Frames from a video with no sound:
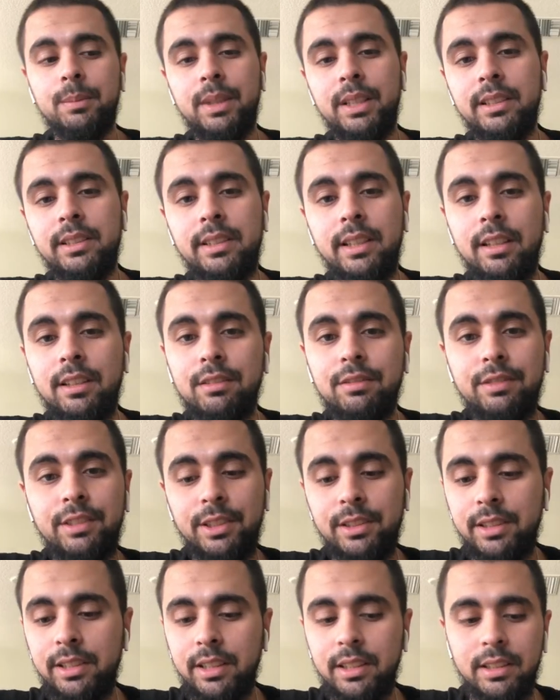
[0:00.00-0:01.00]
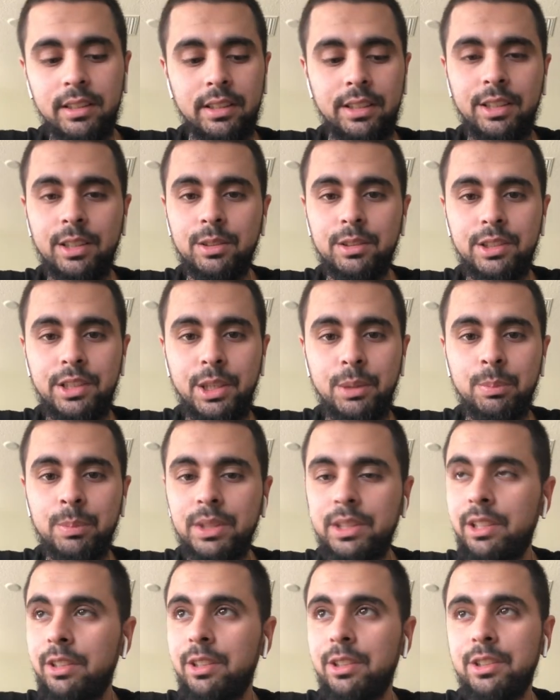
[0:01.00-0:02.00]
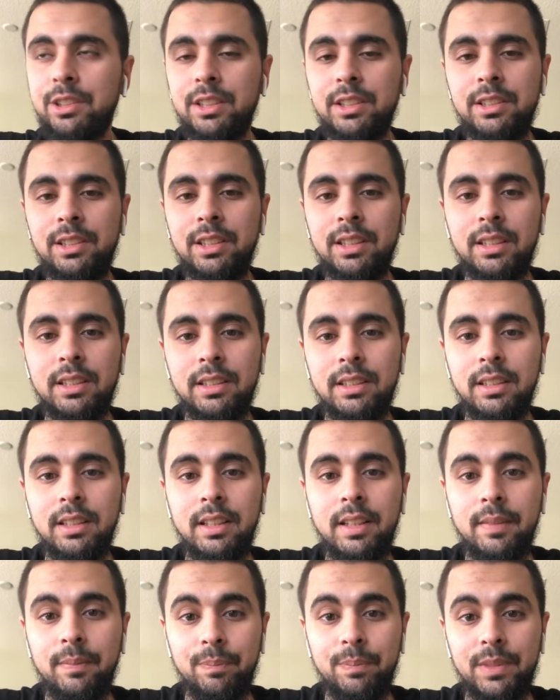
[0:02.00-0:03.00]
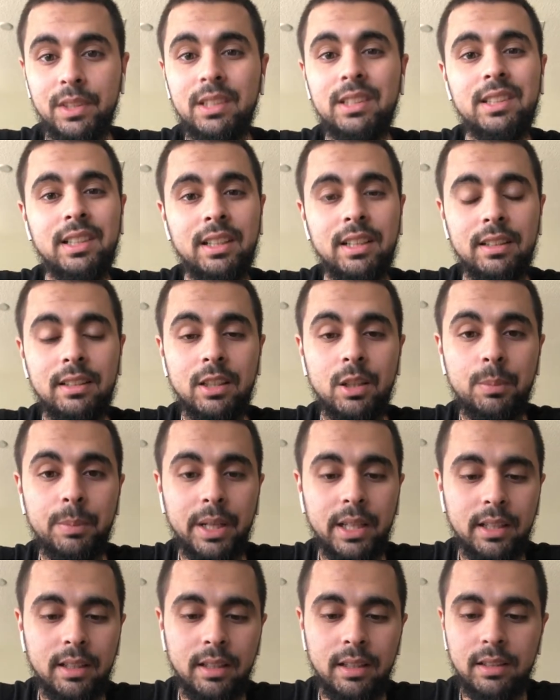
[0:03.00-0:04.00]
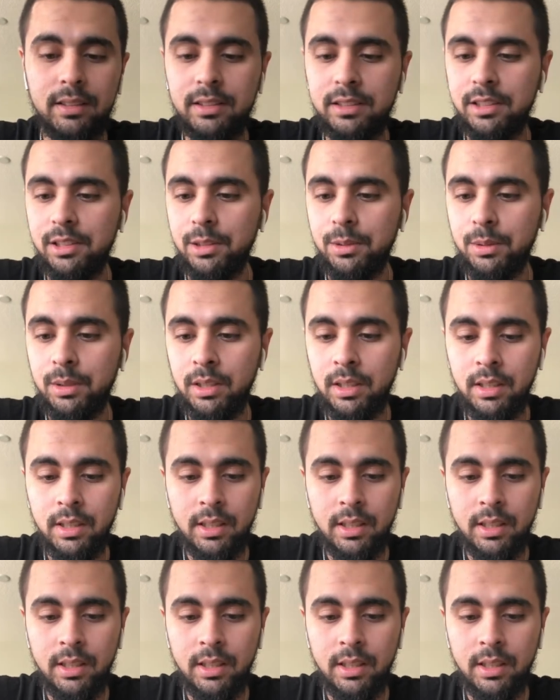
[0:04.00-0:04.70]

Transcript: instead of using cheap material just to cut down my costs. So